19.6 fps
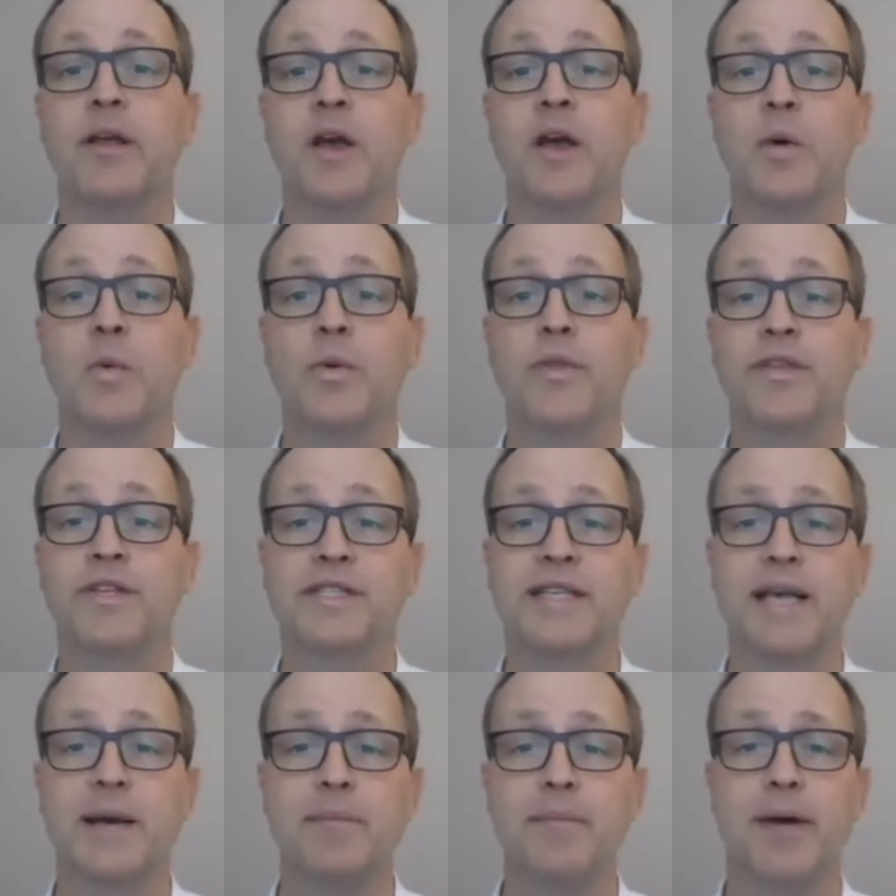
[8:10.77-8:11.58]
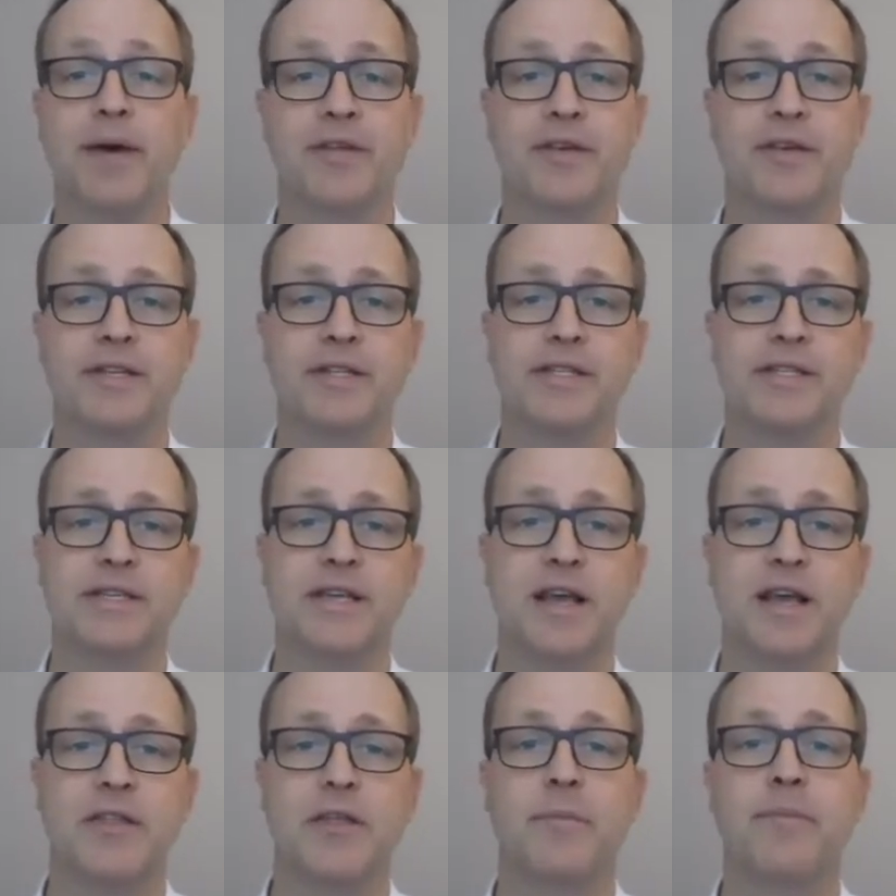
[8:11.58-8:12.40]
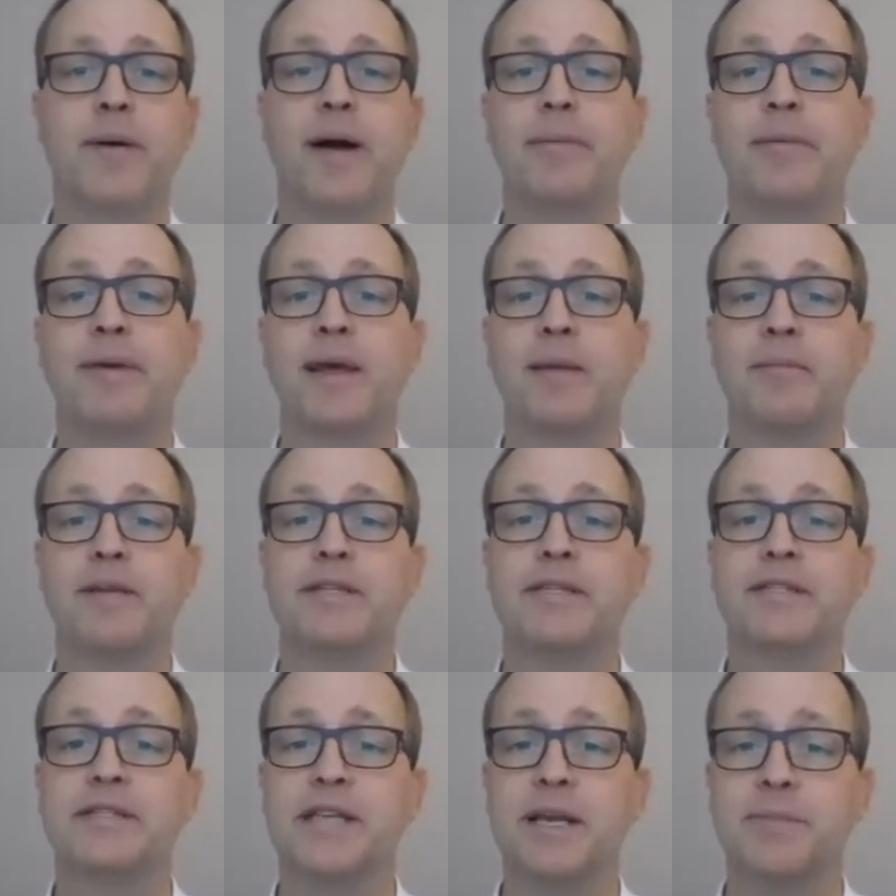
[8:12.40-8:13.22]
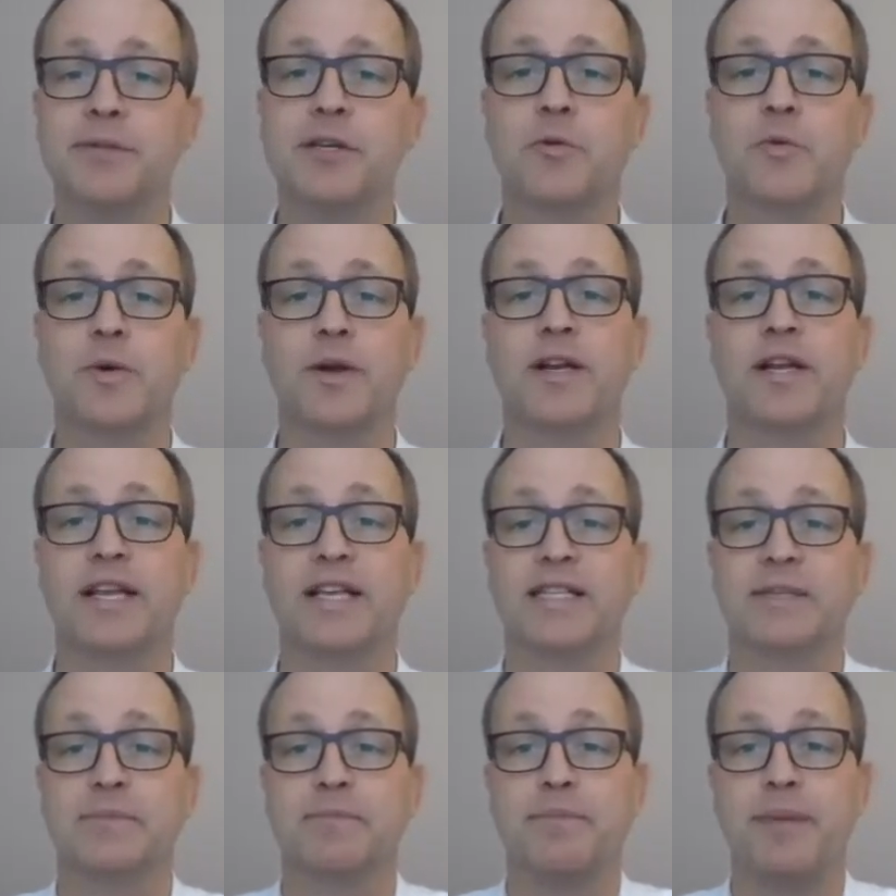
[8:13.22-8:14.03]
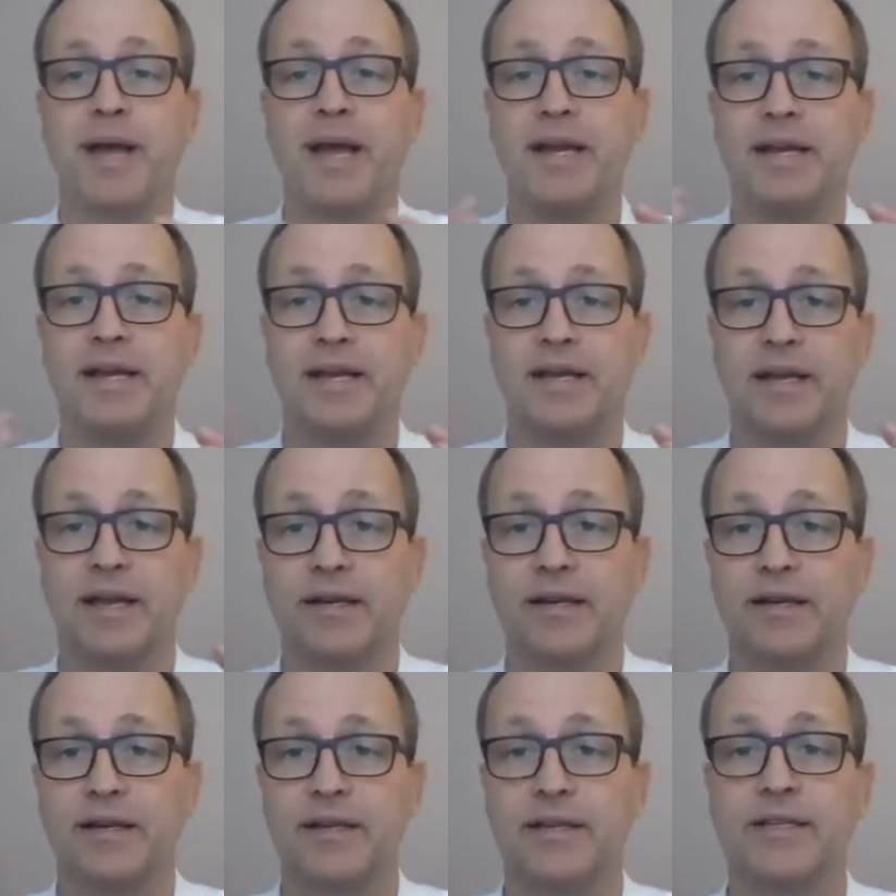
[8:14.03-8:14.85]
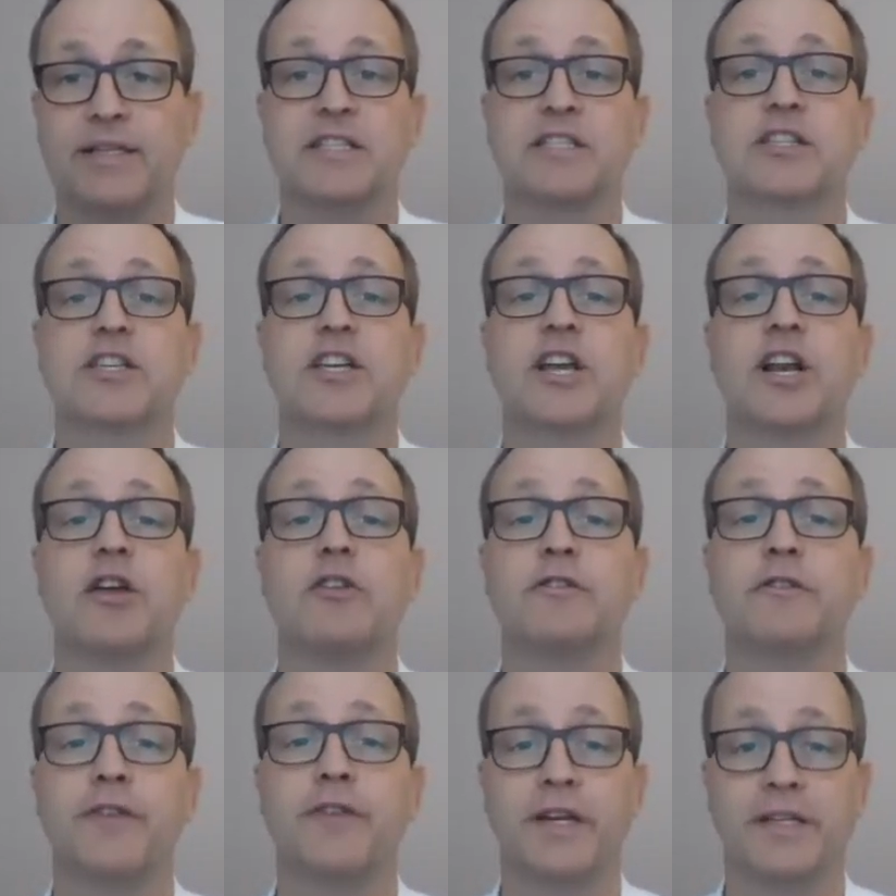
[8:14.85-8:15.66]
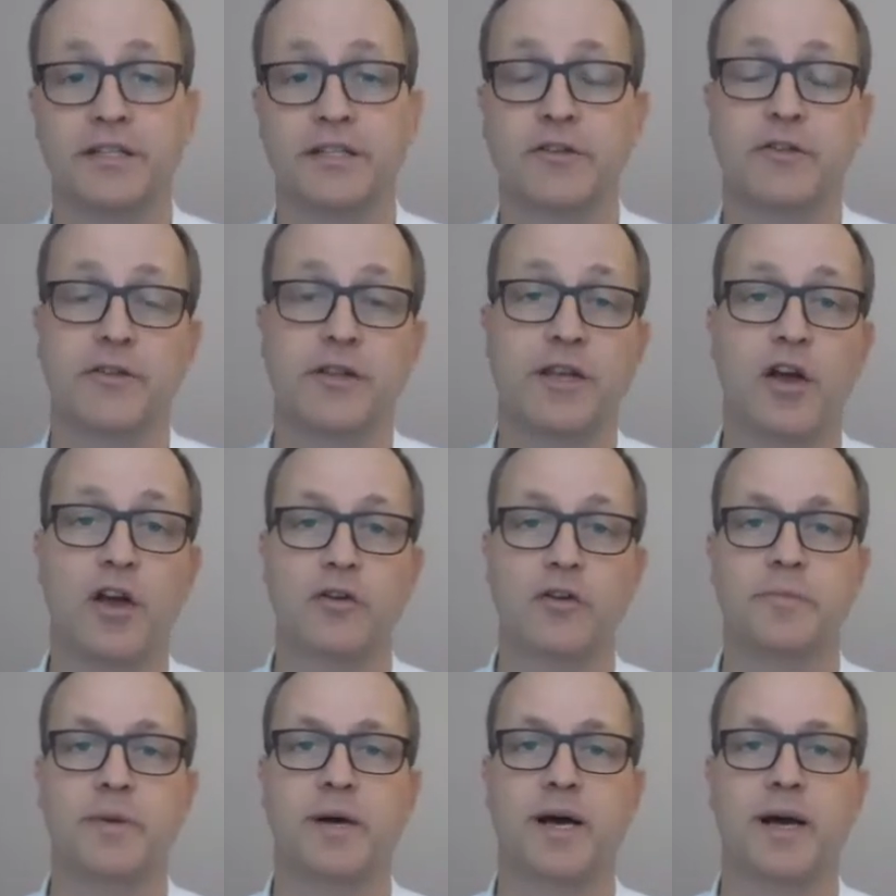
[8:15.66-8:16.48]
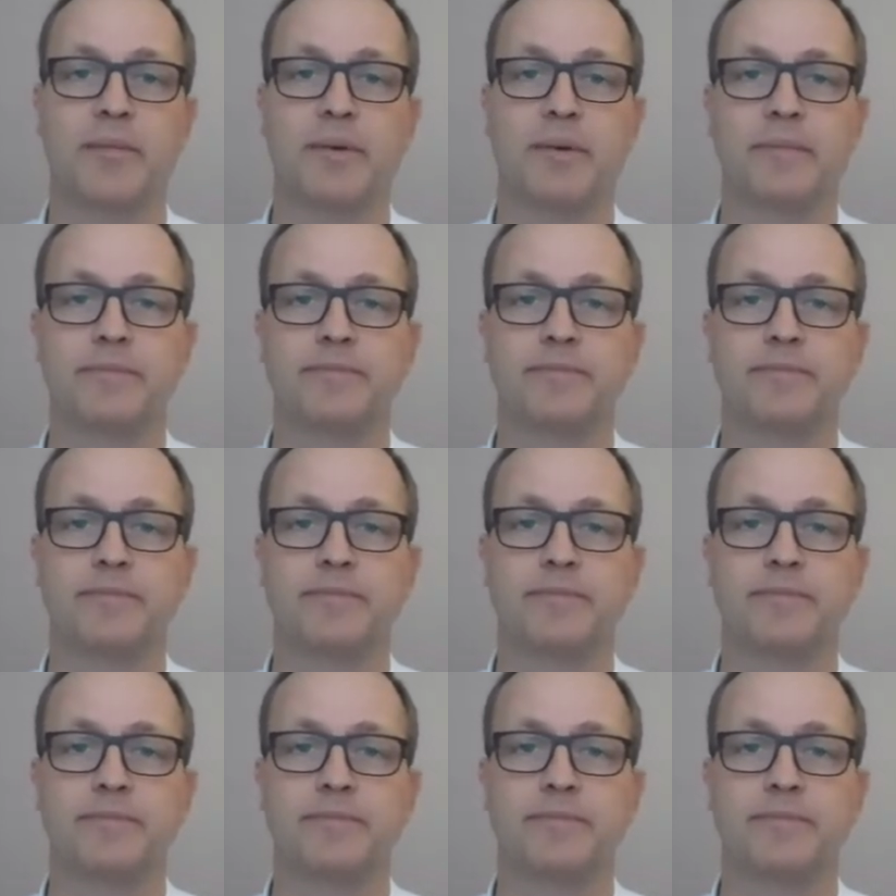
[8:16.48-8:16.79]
with some methods, the pipe can be subsequently expanded until it is close fit to the old pipe.